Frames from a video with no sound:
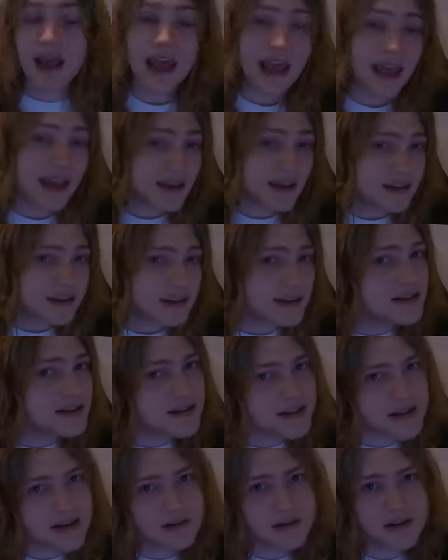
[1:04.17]
and
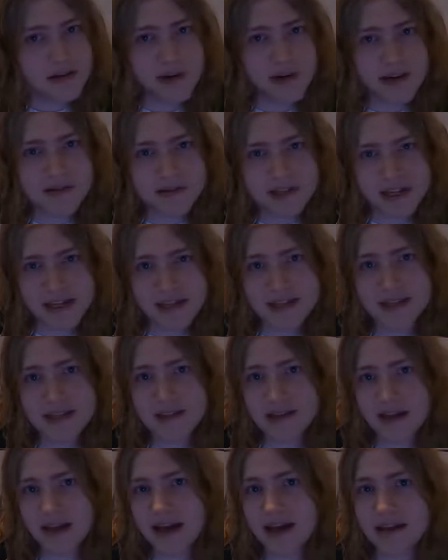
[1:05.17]
considering the amount of
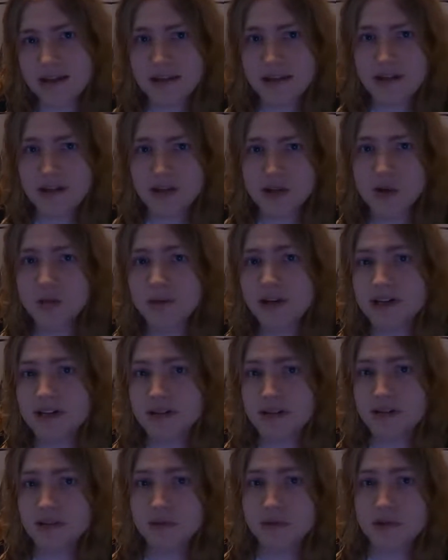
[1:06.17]
testing they had this year
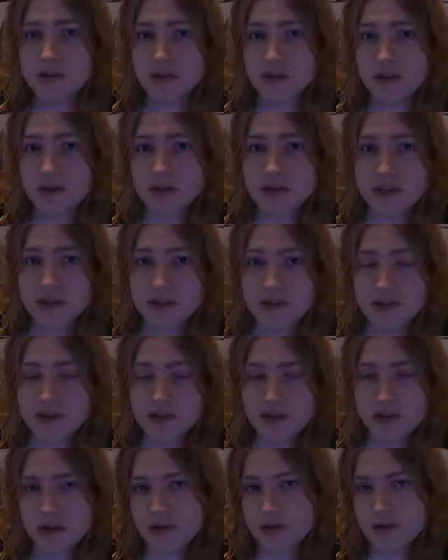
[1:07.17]
based on their results in the
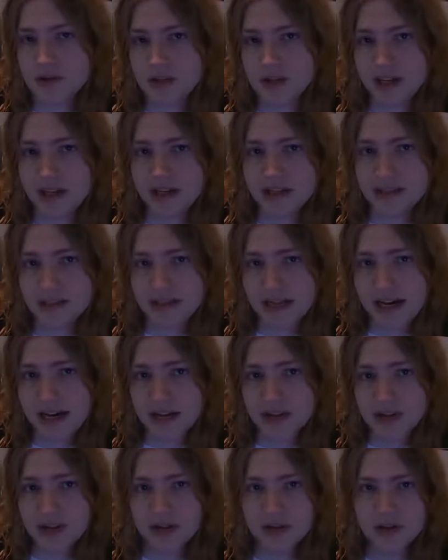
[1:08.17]
constructor standings
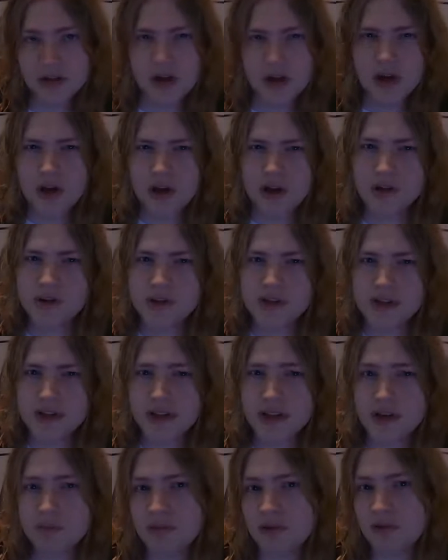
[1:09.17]
last year, you could say
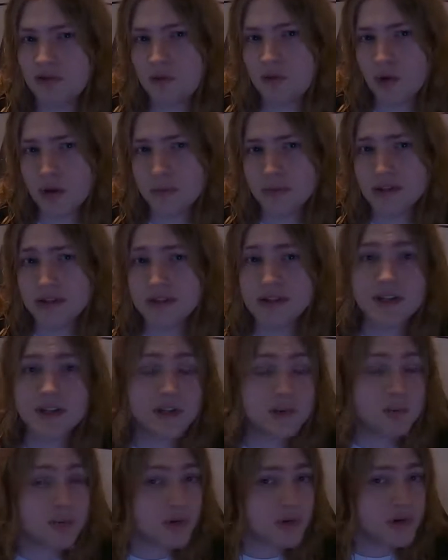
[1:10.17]
their performance
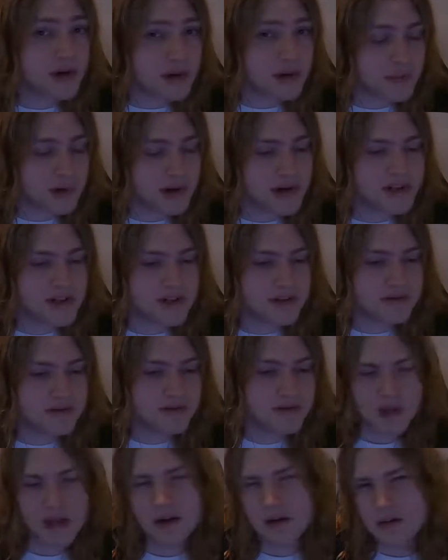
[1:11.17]
is pretty
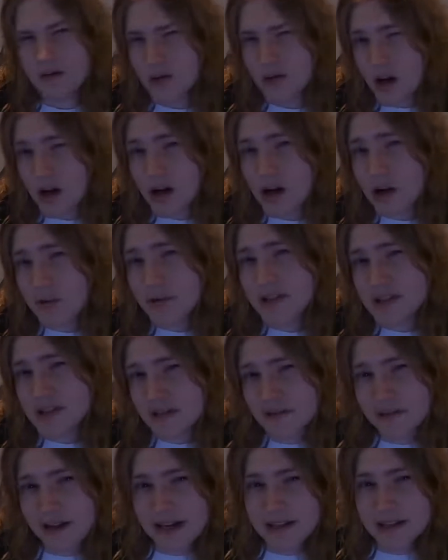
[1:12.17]
impressive. They're not always
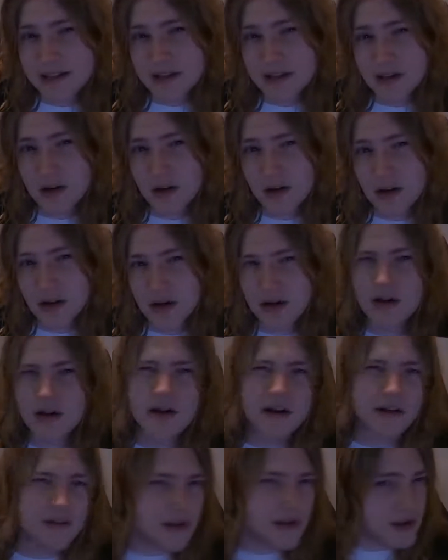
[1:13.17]
the fastest car,
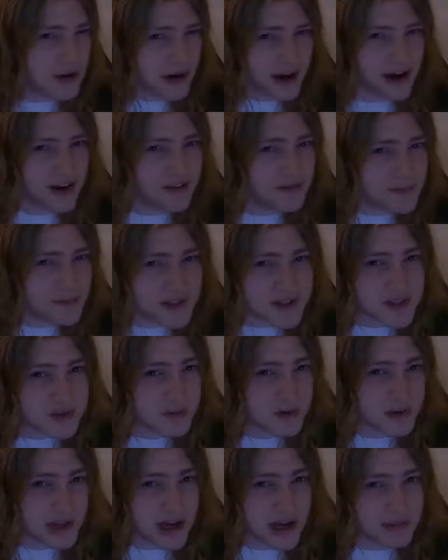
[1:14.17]
there have been
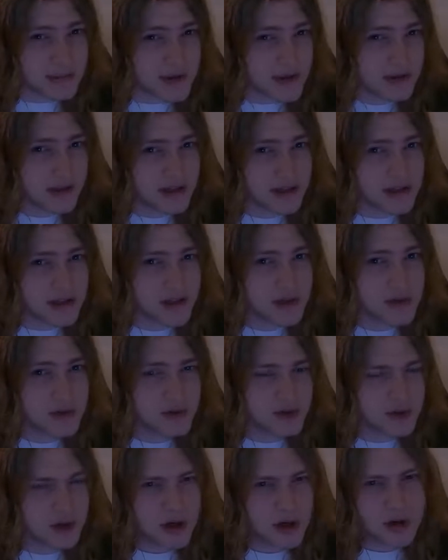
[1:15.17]
some reliability issues,